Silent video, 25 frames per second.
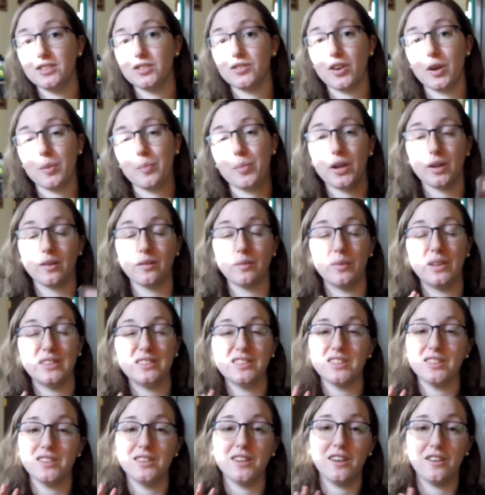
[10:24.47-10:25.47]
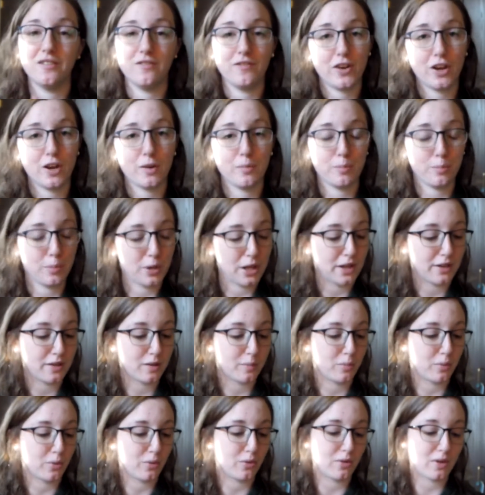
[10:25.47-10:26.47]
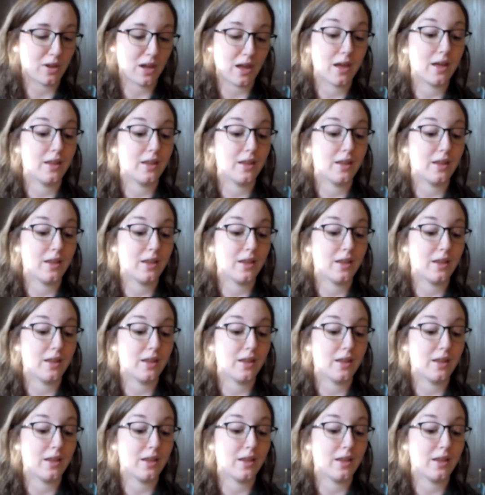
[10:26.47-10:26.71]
It's very pigmented and very blendable,